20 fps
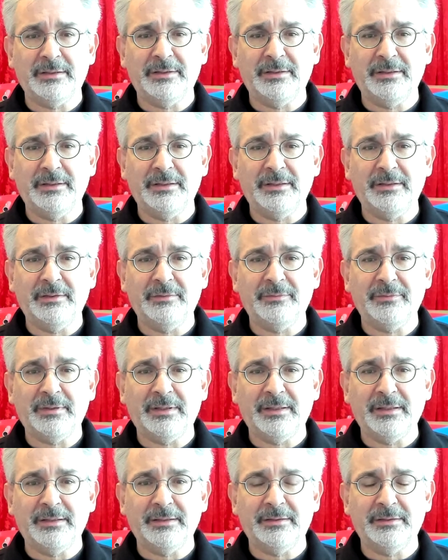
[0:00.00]
the
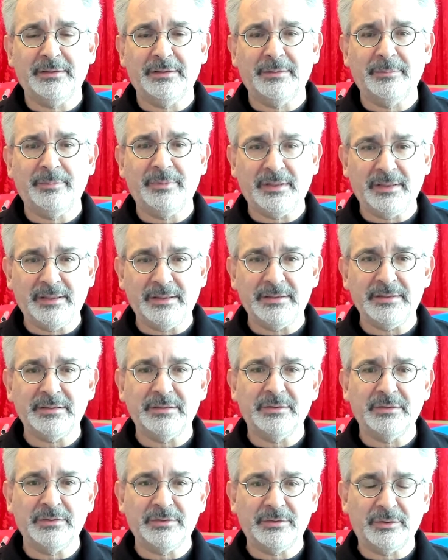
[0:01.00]
E-flite planes
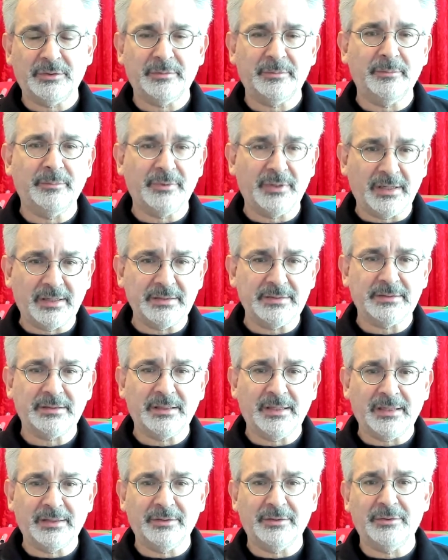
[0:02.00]
in a certain price
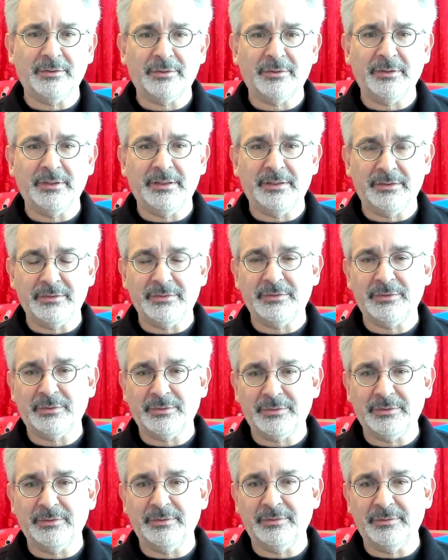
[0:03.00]
category, in a
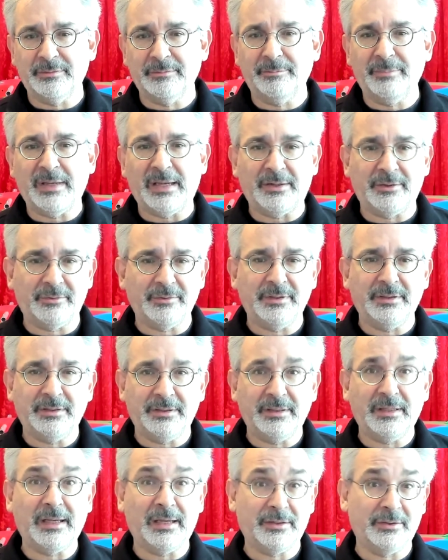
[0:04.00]
certain battery
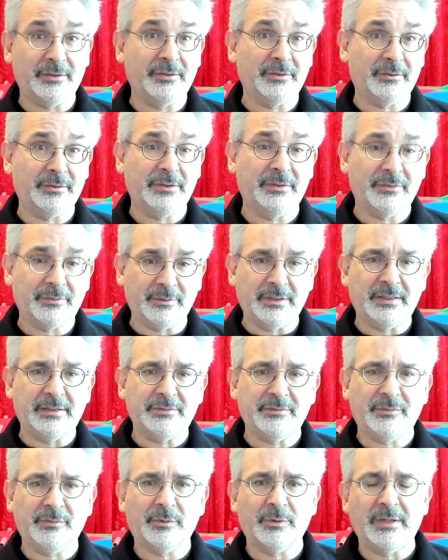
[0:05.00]
category,
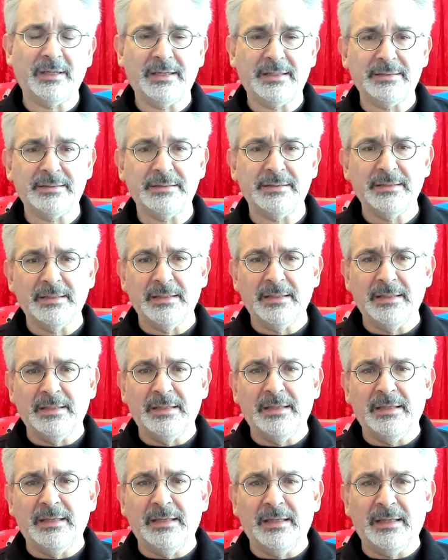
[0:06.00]
3S, 4S.
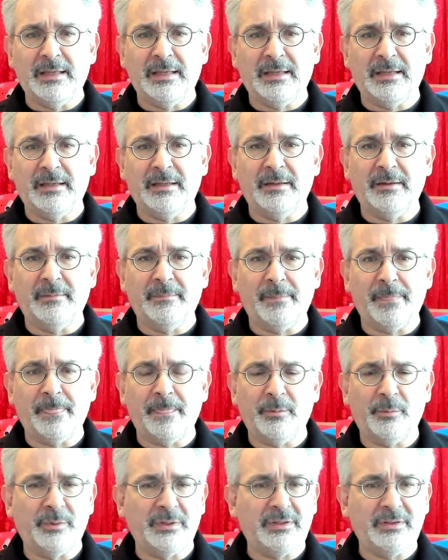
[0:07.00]

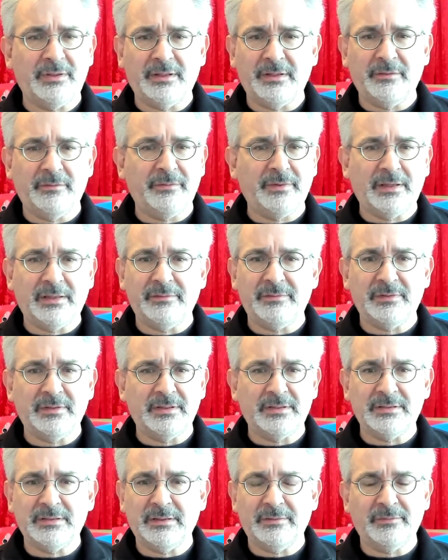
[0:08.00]
We think five,
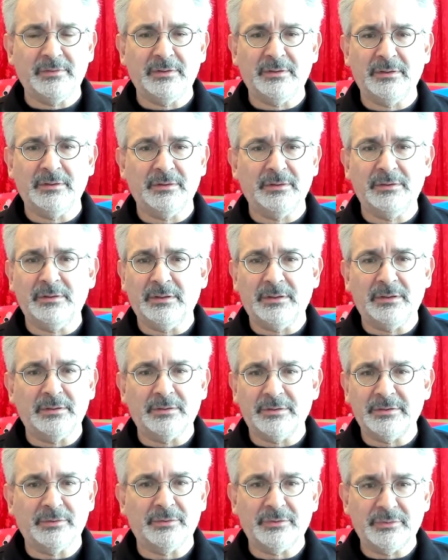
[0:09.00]
six,
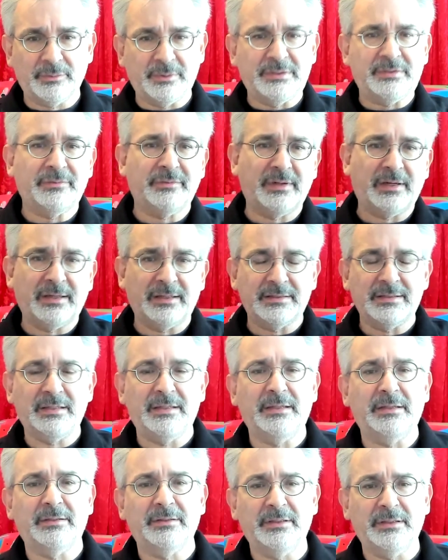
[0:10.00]
$700 or Swiss francs
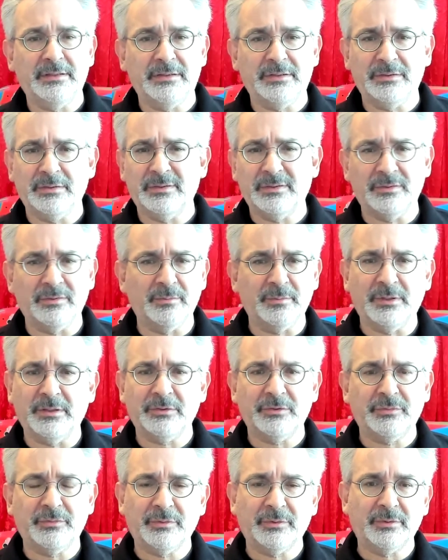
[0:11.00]
here is just too
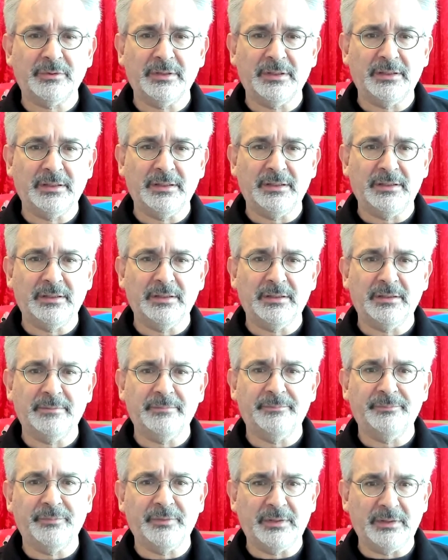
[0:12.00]
much for a
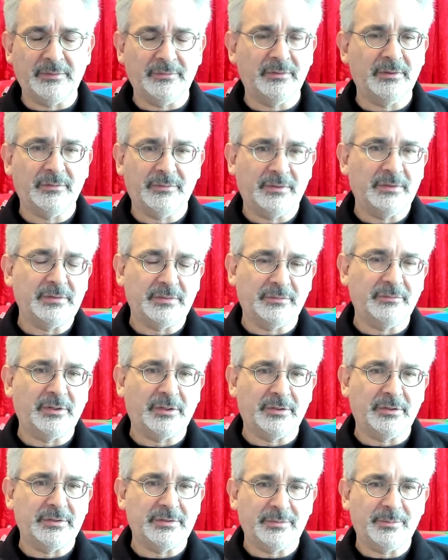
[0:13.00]
even if it's
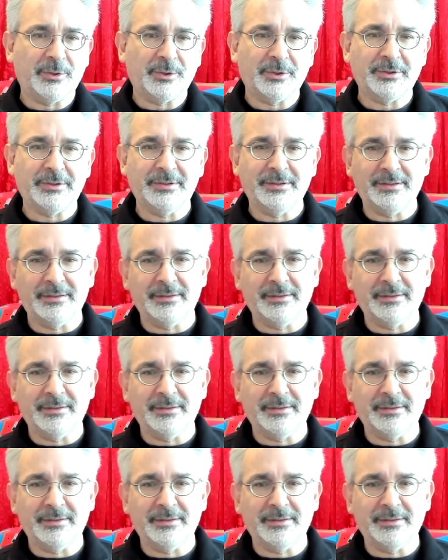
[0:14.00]
very smart